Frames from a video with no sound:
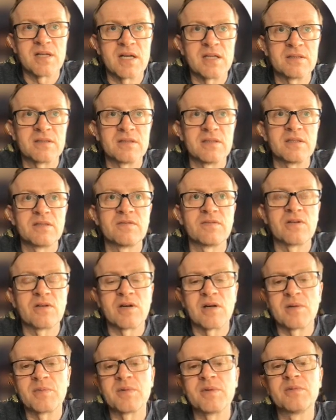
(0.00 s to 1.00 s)
for carp
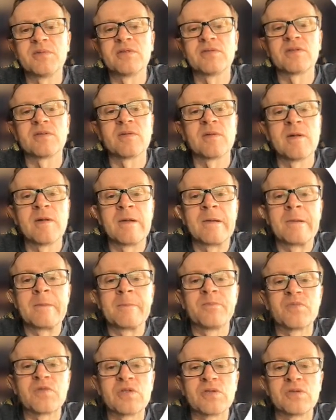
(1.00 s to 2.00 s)
removal. To do
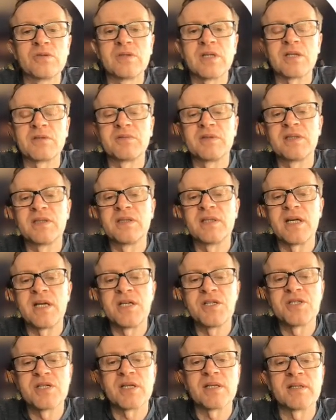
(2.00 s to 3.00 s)
that, we did aging
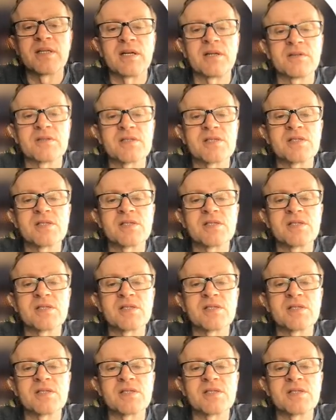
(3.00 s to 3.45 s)
analysis,